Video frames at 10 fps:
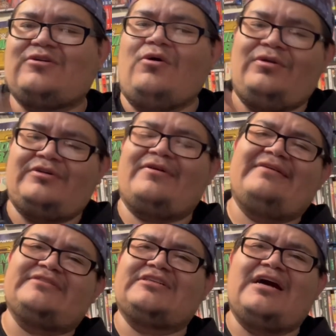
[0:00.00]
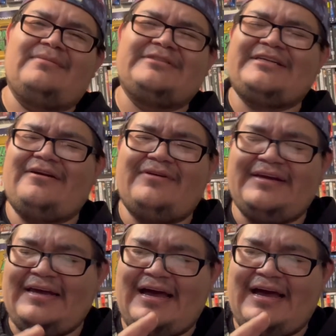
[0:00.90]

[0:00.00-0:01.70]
Cole and Graves on commentary.